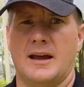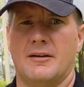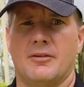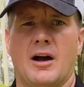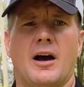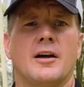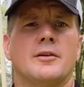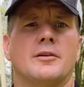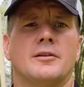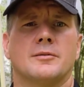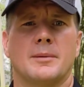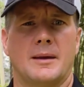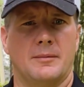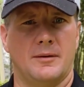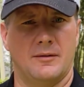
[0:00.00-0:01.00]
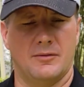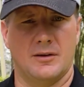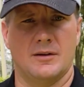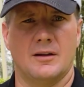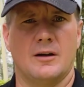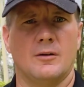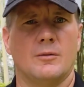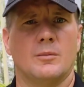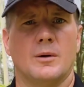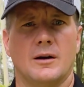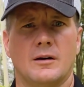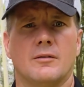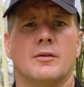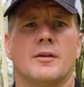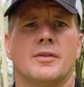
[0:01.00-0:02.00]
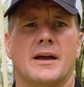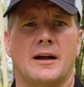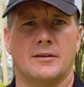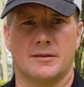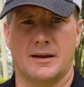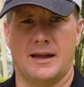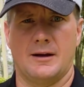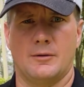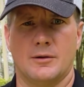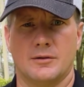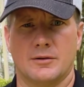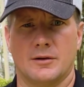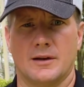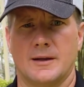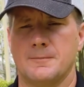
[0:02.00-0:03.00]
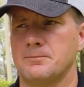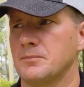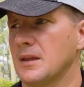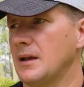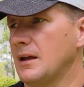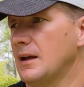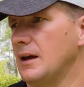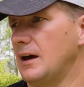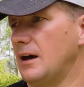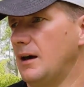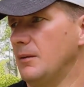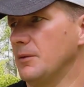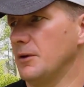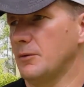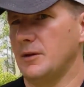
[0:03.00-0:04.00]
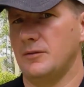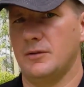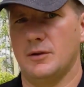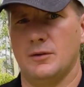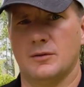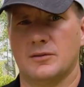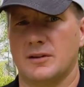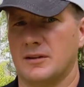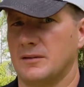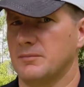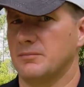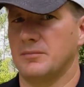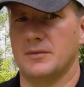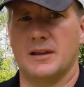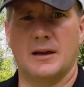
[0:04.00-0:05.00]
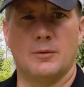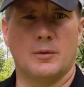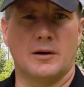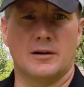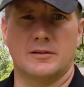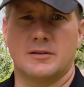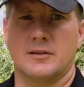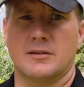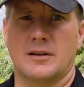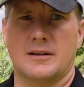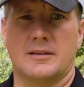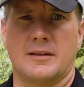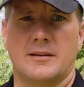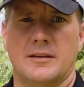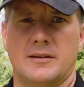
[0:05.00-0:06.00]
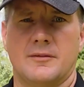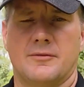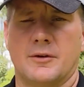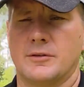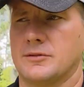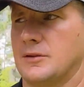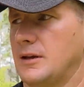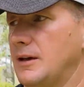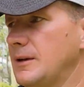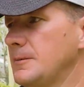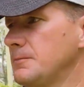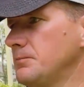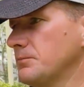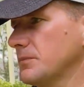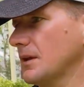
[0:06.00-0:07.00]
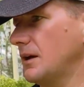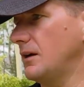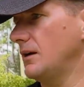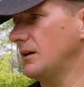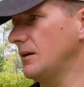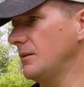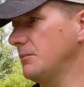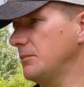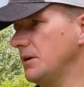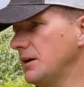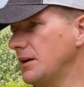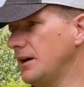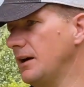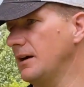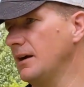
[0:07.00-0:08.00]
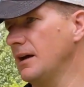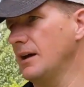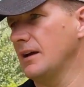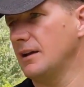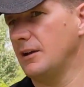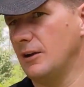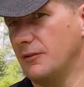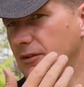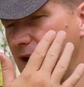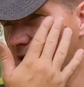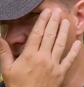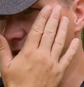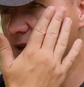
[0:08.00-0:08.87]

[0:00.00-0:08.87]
have hundreds, maybe even well over 1,000 hours on it that we've used, and they work just like they did the first day. But you know, if I had